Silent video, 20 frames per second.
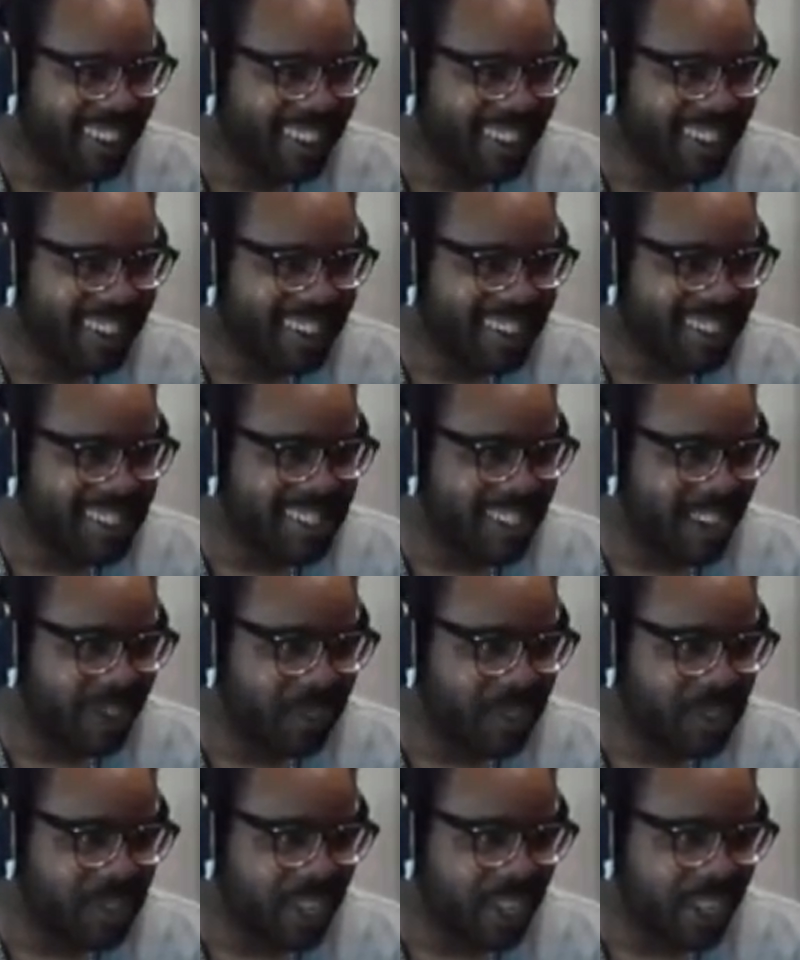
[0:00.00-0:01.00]
It
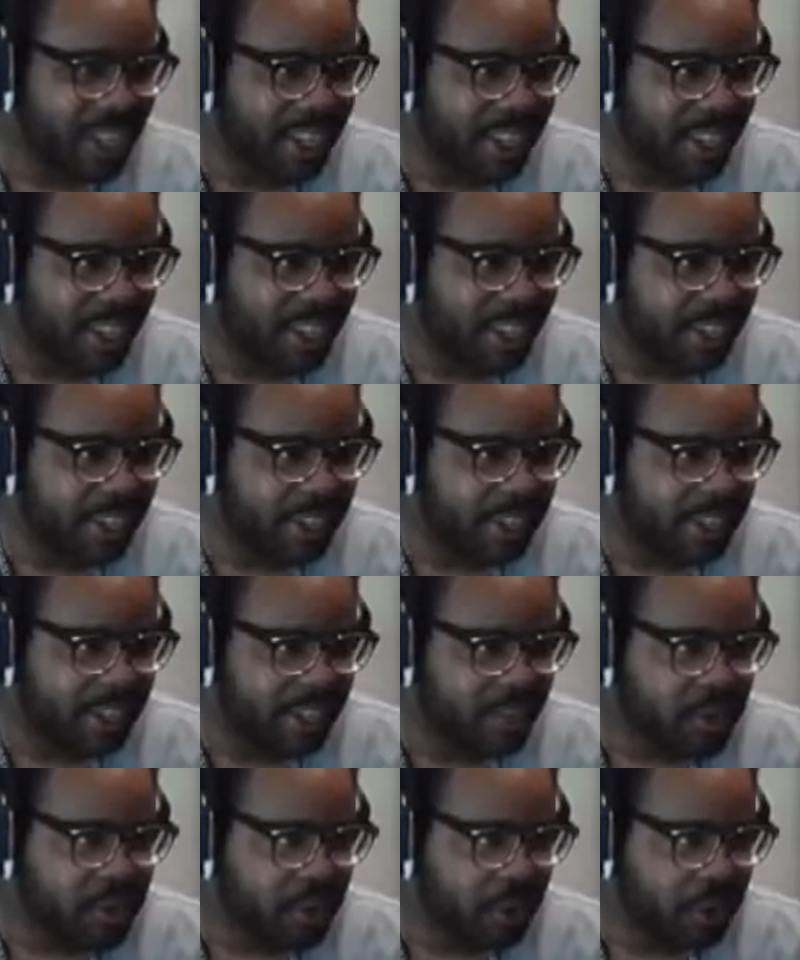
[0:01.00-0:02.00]
saves,
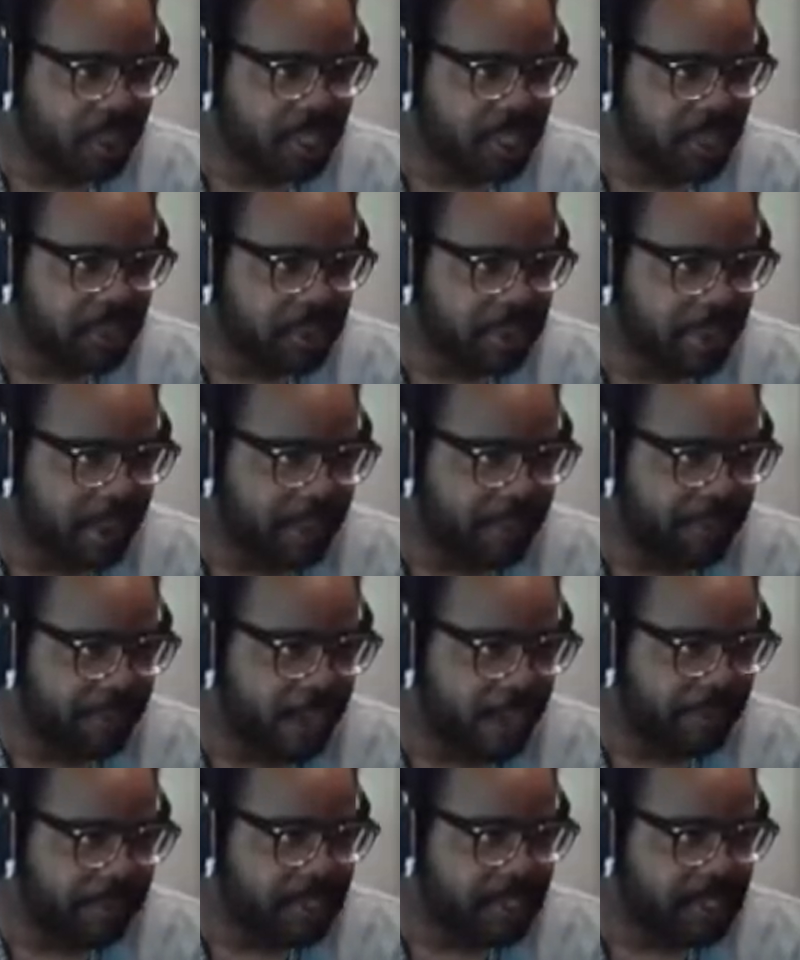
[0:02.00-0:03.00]
I was told it saves about
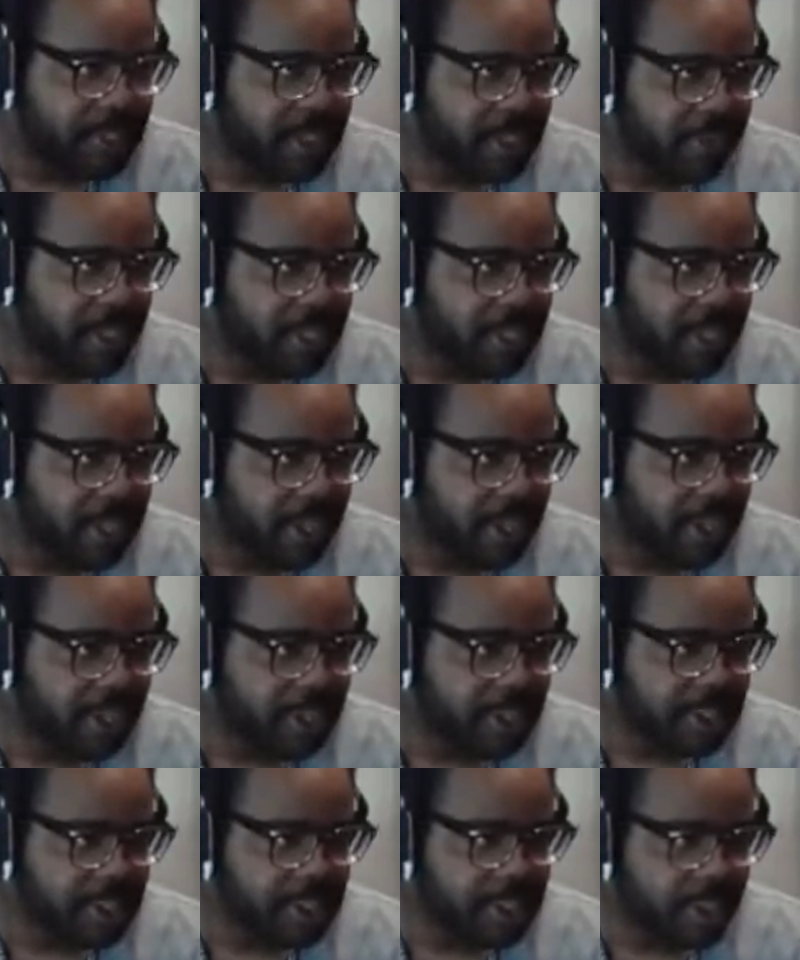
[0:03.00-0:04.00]
5 to 7
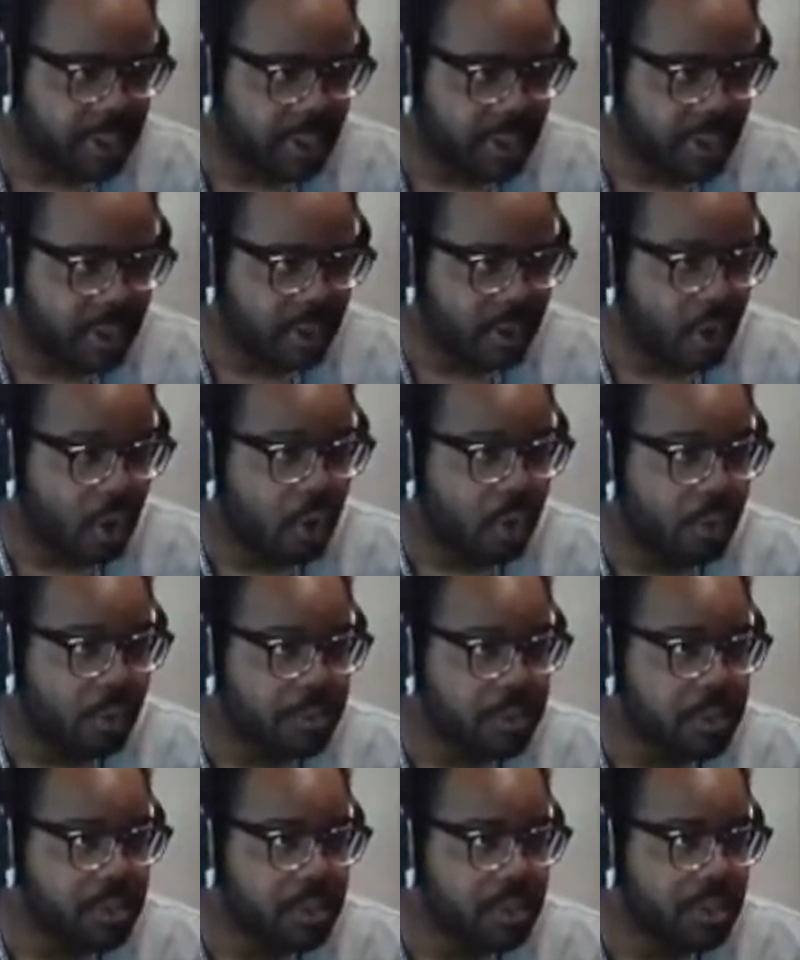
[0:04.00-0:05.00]
seconds. Oh,
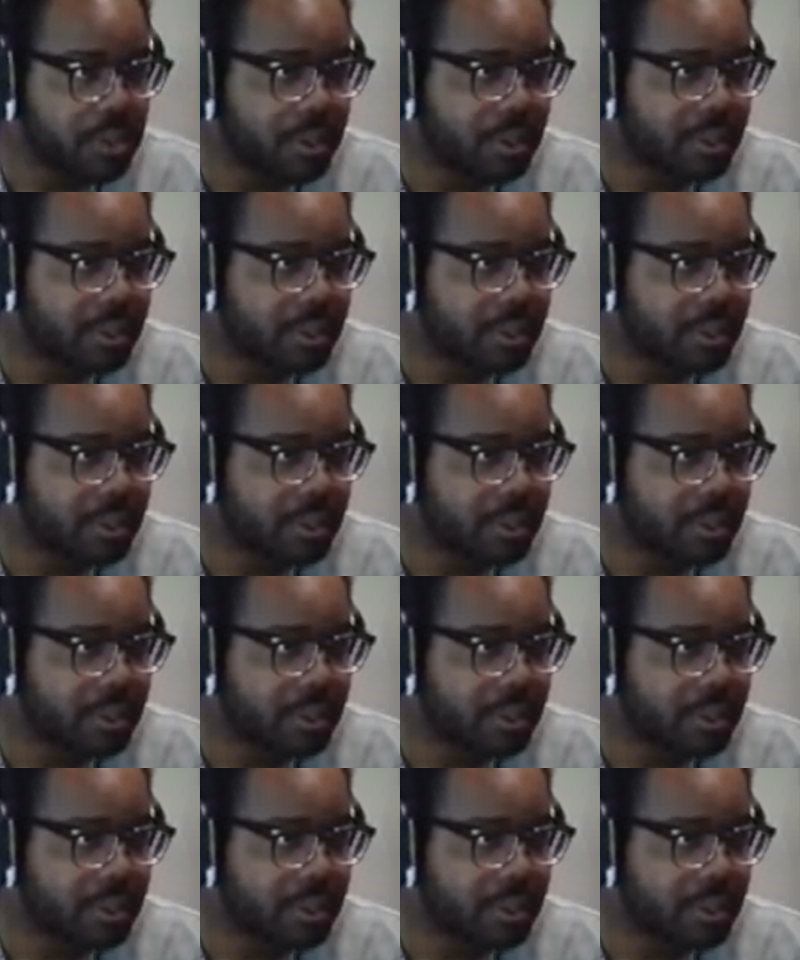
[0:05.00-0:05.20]
whoops.